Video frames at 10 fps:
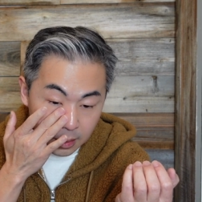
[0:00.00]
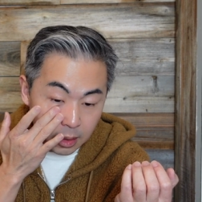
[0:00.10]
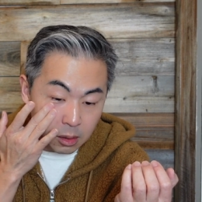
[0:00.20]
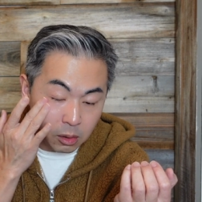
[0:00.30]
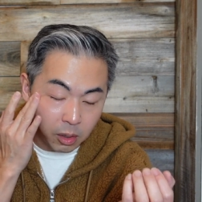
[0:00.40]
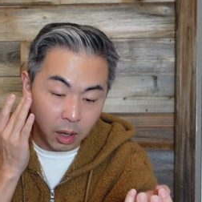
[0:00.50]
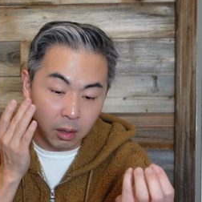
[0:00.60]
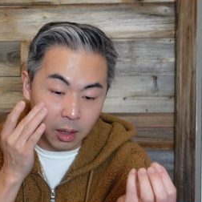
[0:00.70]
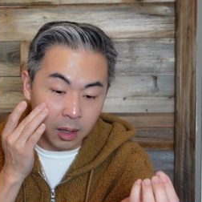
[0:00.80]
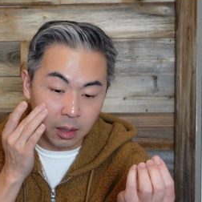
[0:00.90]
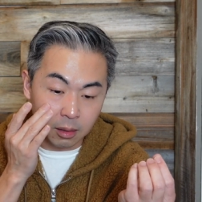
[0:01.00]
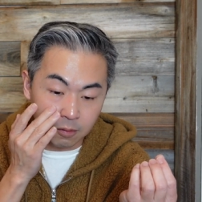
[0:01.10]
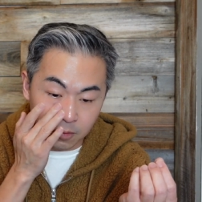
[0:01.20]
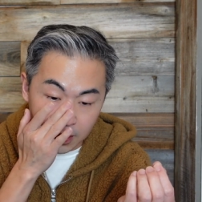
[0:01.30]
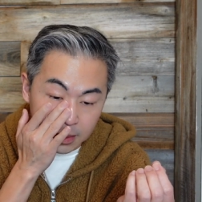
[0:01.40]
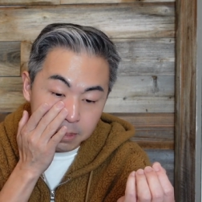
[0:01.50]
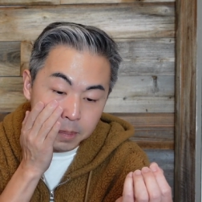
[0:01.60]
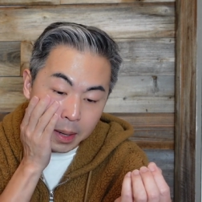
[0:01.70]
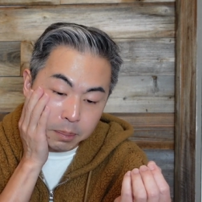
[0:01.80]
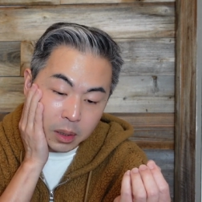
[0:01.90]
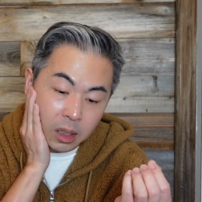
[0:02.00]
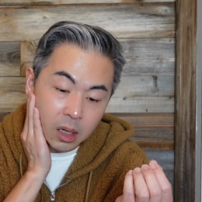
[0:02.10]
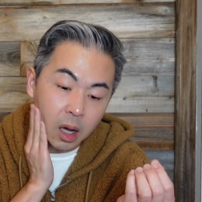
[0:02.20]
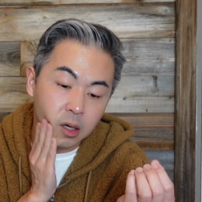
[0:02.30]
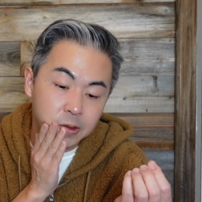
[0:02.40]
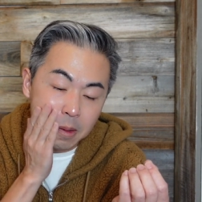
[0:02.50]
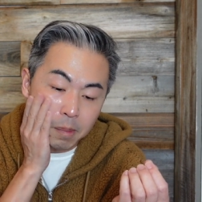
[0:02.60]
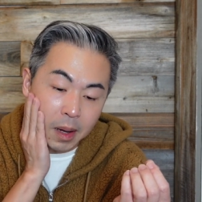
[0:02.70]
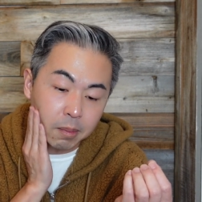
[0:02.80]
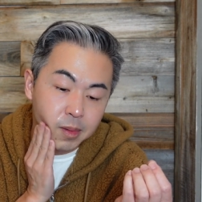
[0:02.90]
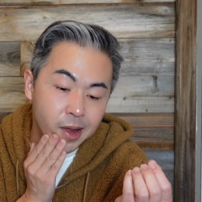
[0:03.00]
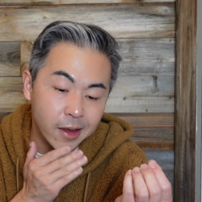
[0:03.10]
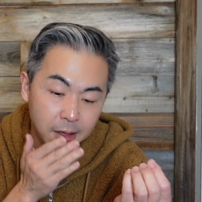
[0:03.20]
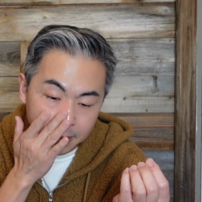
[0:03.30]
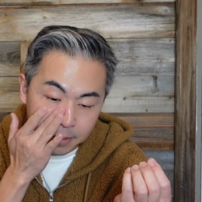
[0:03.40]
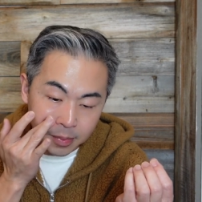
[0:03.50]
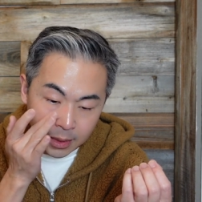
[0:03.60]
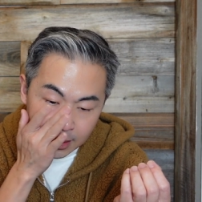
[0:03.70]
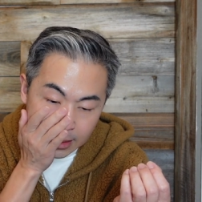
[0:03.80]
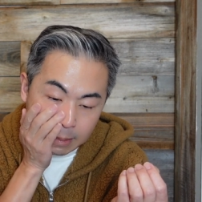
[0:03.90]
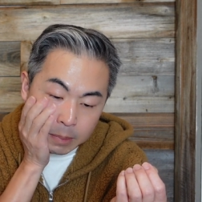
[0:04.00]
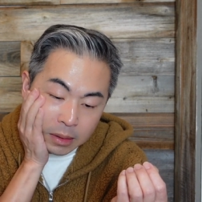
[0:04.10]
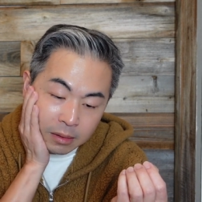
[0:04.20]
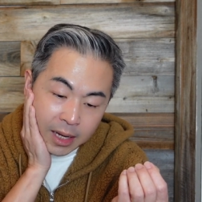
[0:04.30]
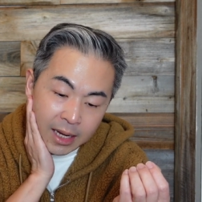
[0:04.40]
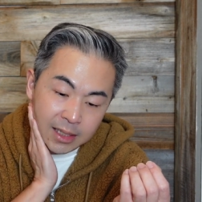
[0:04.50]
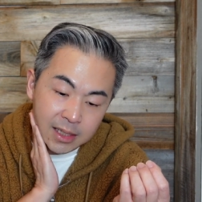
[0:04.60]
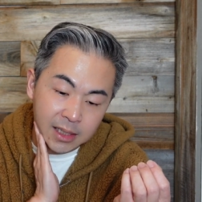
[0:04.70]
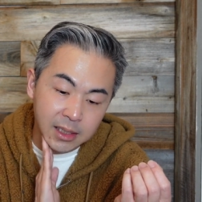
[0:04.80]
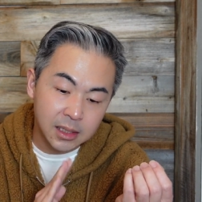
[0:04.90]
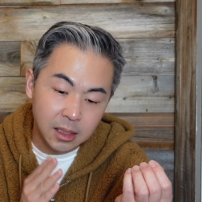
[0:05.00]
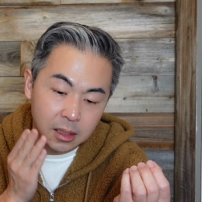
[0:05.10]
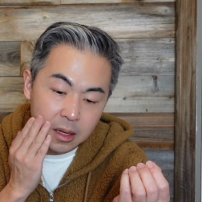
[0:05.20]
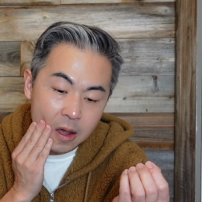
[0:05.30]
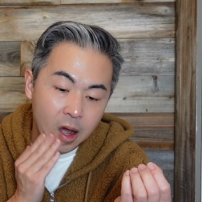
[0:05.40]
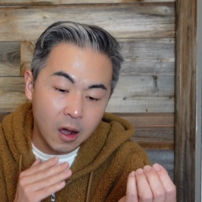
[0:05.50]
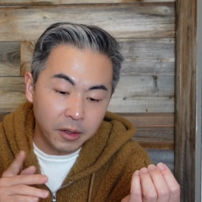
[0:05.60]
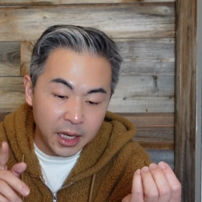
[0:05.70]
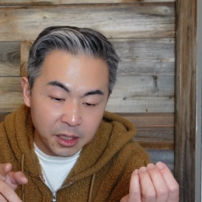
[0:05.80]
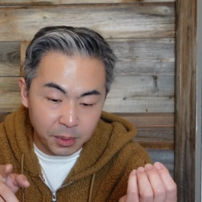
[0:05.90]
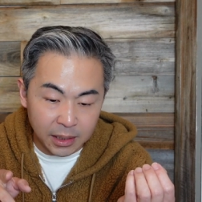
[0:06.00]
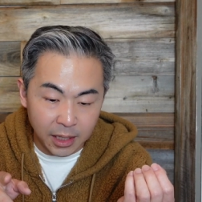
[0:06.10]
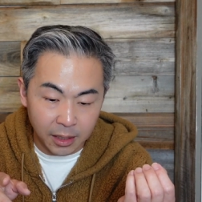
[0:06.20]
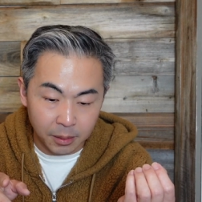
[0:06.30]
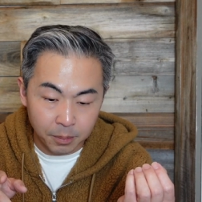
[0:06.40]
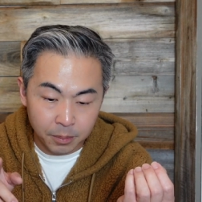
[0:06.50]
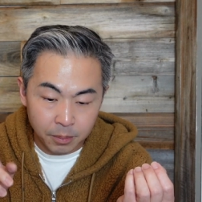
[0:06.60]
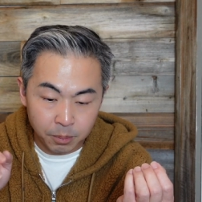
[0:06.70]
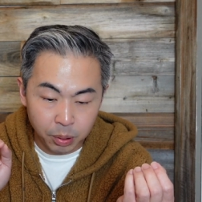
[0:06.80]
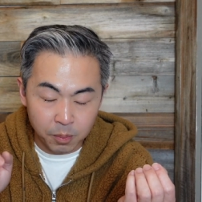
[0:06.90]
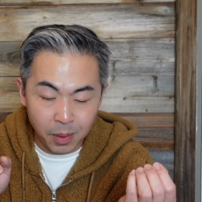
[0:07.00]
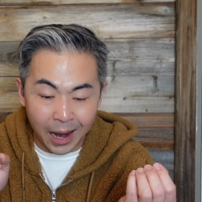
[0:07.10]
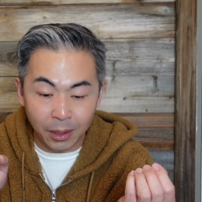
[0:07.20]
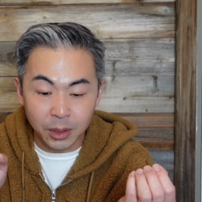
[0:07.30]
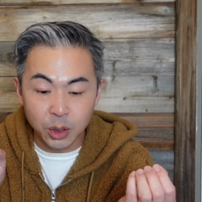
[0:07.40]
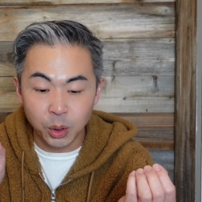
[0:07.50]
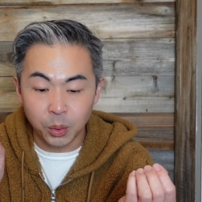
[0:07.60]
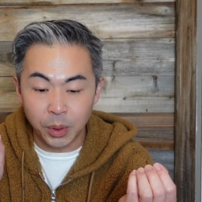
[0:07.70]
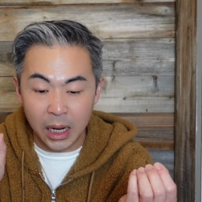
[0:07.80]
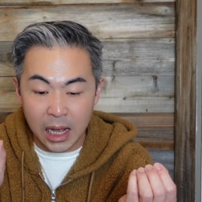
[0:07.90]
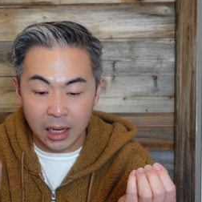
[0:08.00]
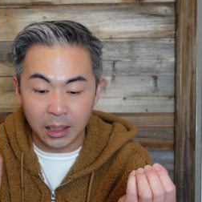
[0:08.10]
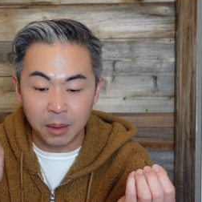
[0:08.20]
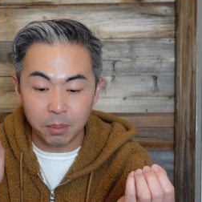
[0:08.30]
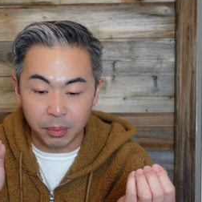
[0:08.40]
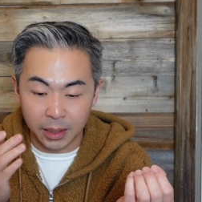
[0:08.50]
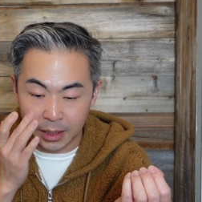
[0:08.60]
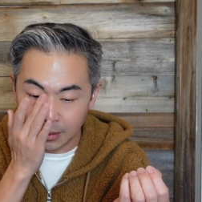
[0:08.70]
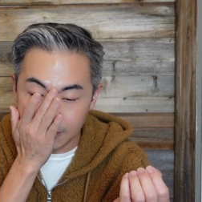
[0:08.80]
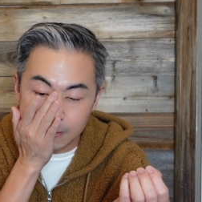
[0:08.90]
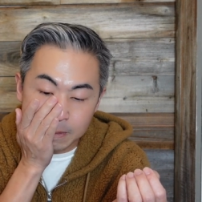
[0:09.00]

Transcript: They call out uh, vegan pep uh, collagen peptide, amino acid. Oh yes, right there. Proprietary honey blend.